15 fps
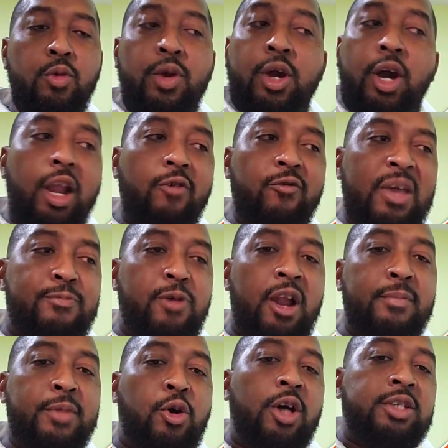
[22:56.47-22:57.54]
We got a real
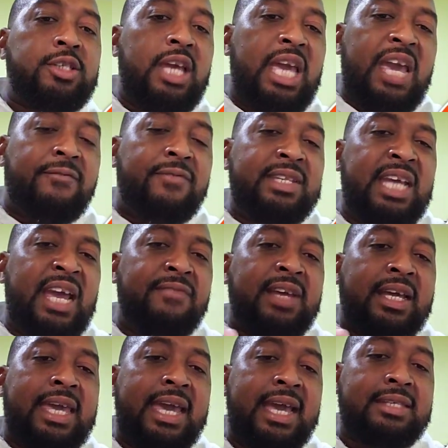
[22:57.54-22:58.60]
problem, because if
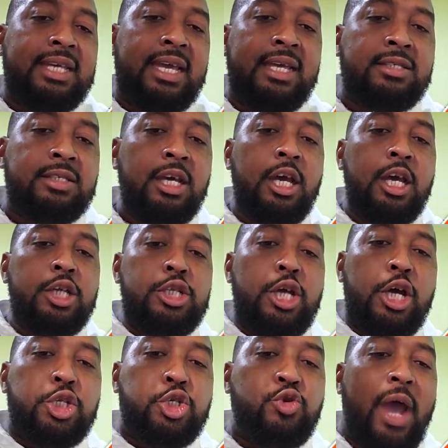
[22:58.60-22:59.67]
the case is
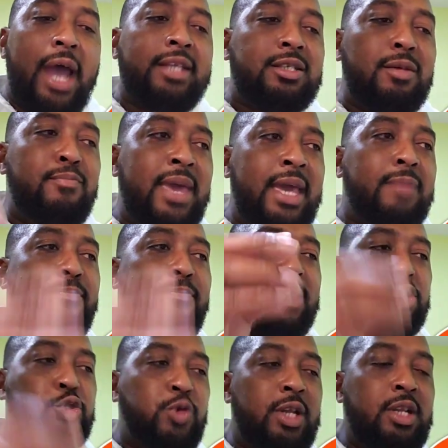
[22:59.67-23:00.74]
they're trying to make
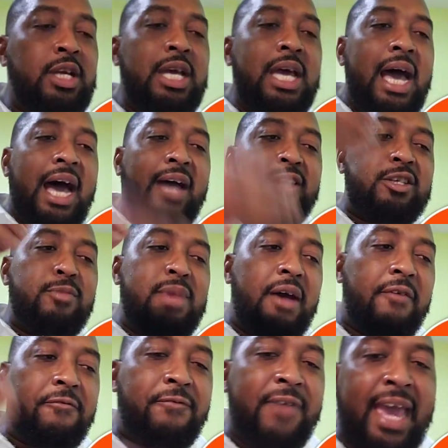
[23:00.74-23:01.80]
Petrotrin to be
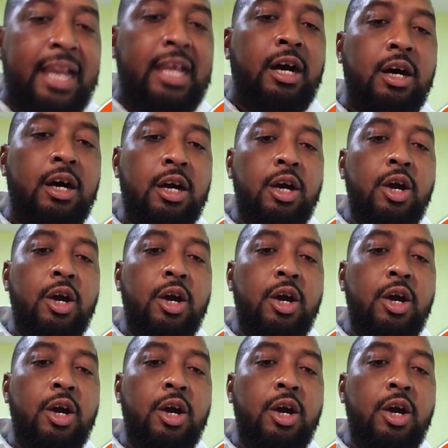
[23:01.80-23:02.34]
a failure,